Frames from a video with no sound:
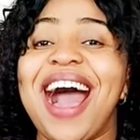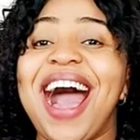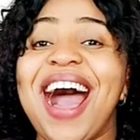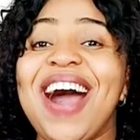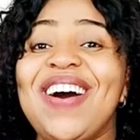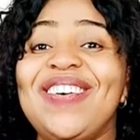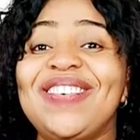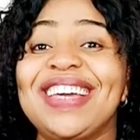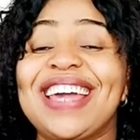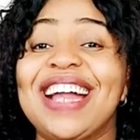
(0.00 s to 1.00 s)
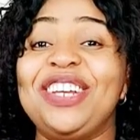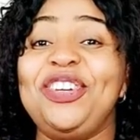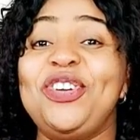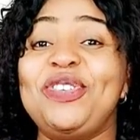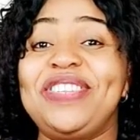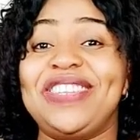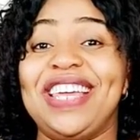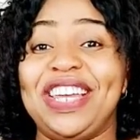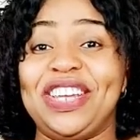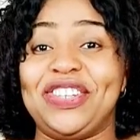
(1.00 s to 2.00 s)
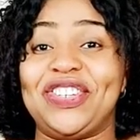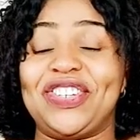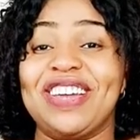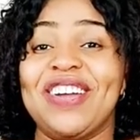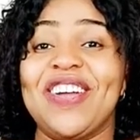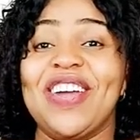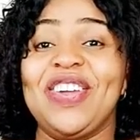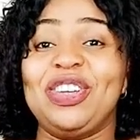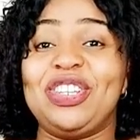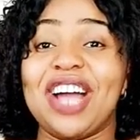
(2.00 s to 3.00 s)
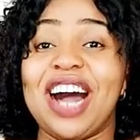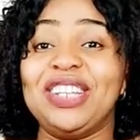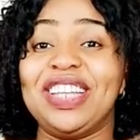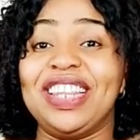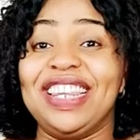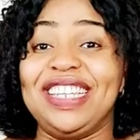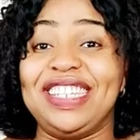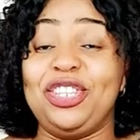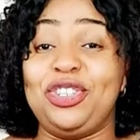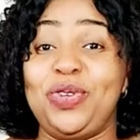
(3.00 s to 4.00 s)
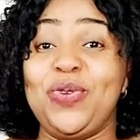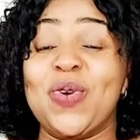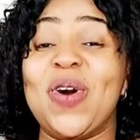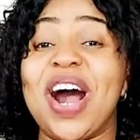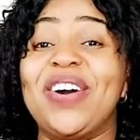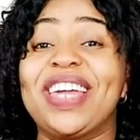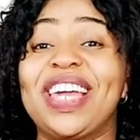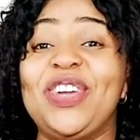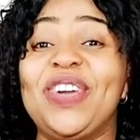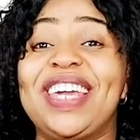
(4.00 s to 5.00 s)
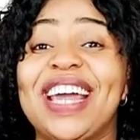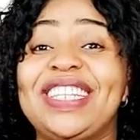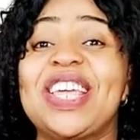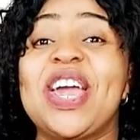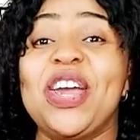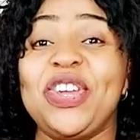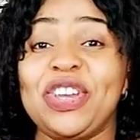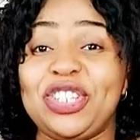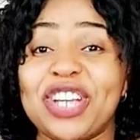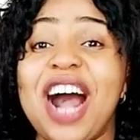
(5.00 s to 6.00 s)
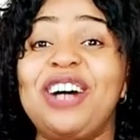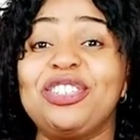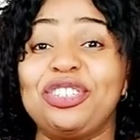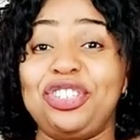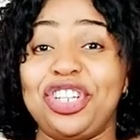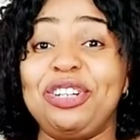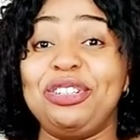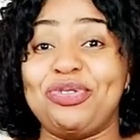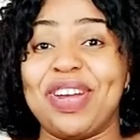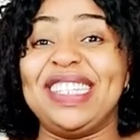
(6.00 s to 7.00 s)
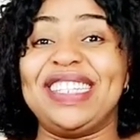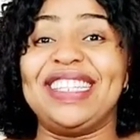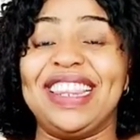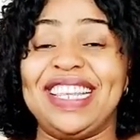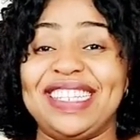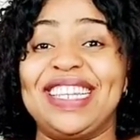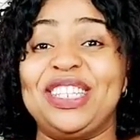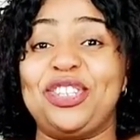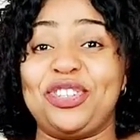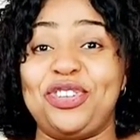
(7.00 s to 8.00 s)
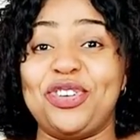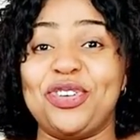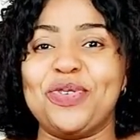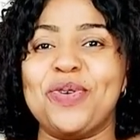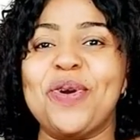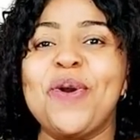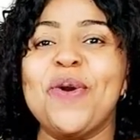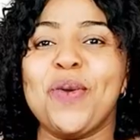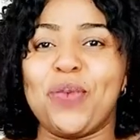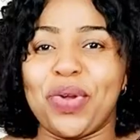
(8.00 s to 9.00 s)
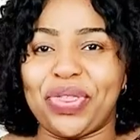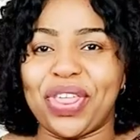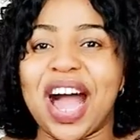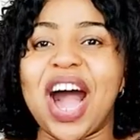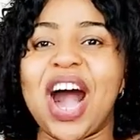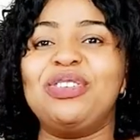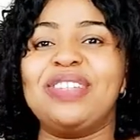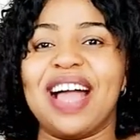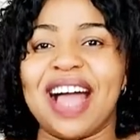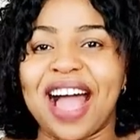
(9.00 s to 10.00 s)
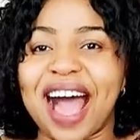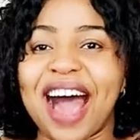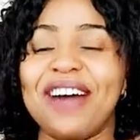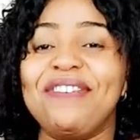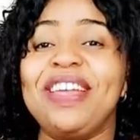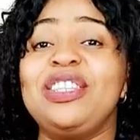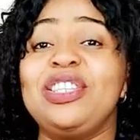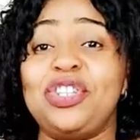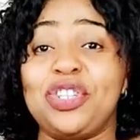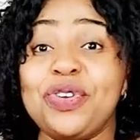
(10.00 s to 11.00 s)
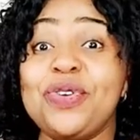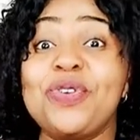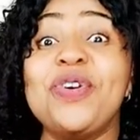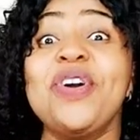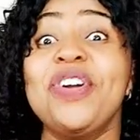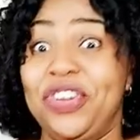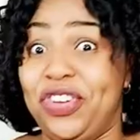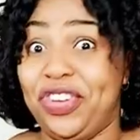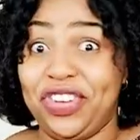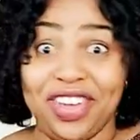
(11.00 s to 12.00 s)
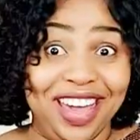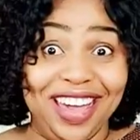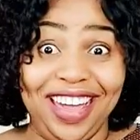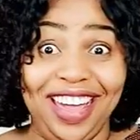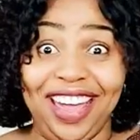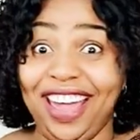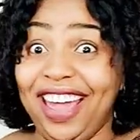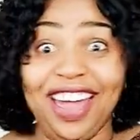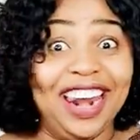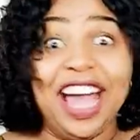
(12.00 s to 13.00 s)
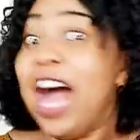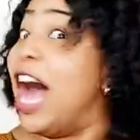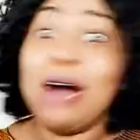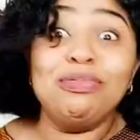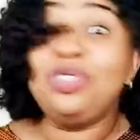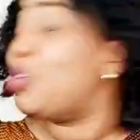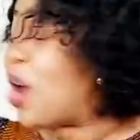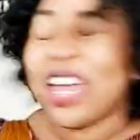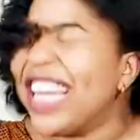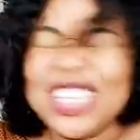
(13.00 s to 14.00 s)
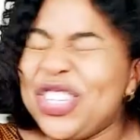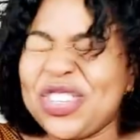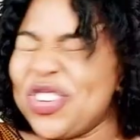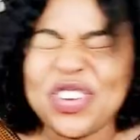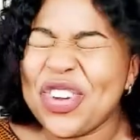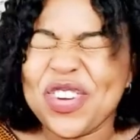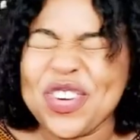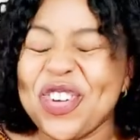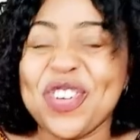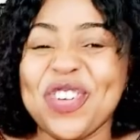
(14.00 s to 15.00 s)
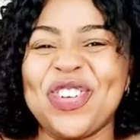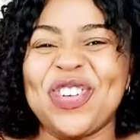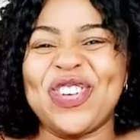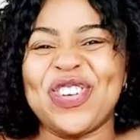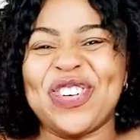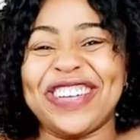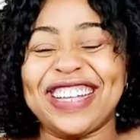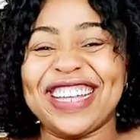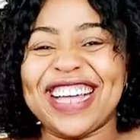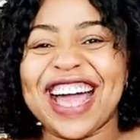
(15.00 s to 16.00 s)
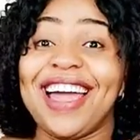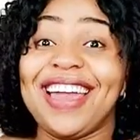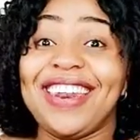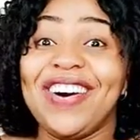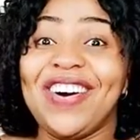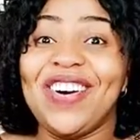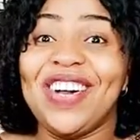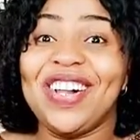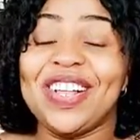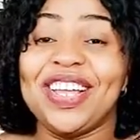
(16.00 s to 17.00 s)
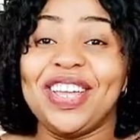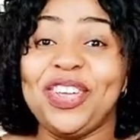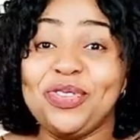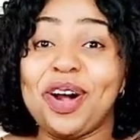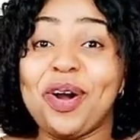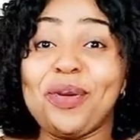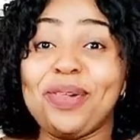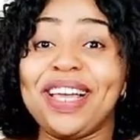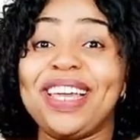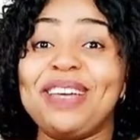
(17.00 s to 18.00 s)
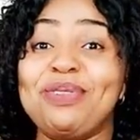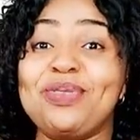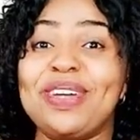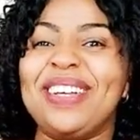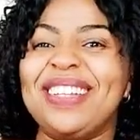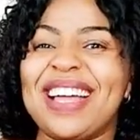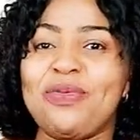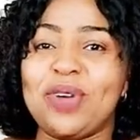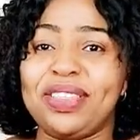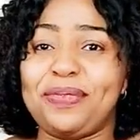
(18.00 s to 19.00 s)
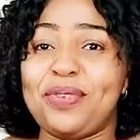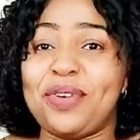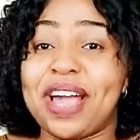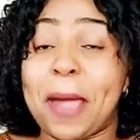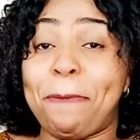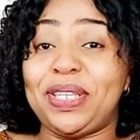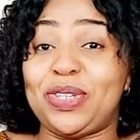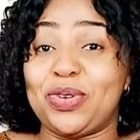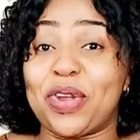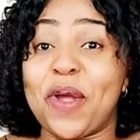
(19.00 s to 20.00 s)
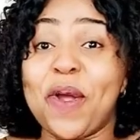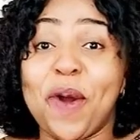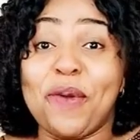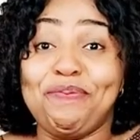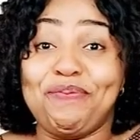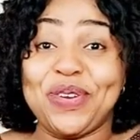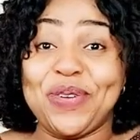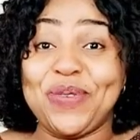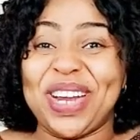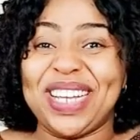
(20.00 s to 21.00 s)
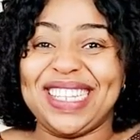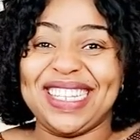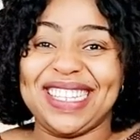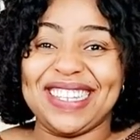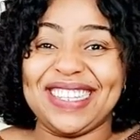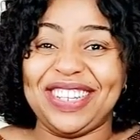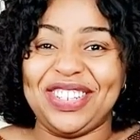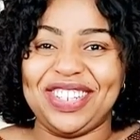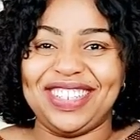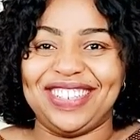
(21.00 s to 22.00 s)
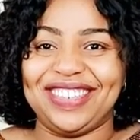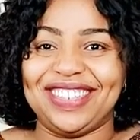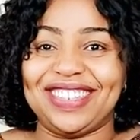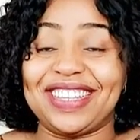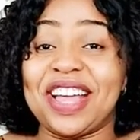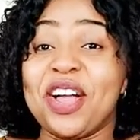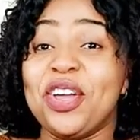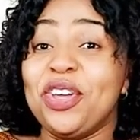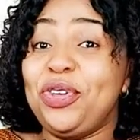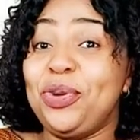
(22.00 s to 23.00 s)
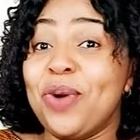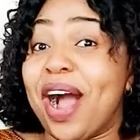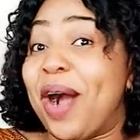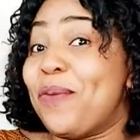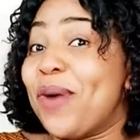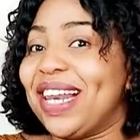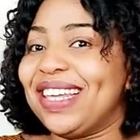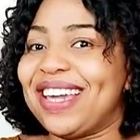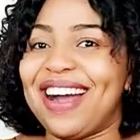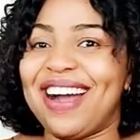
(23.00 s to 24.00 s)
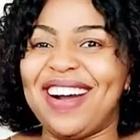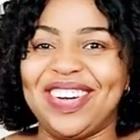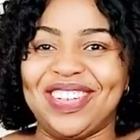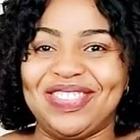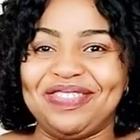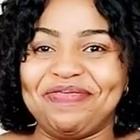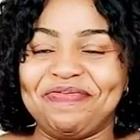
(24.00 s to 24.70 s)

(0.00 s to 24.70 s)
How can you teach your child to listen to you, or how can you get your child or children to listen to you without having to yell? I'm talking to you. Hello, you are all welcome to another wonderful episode of Parenting Essentials. You are welcome.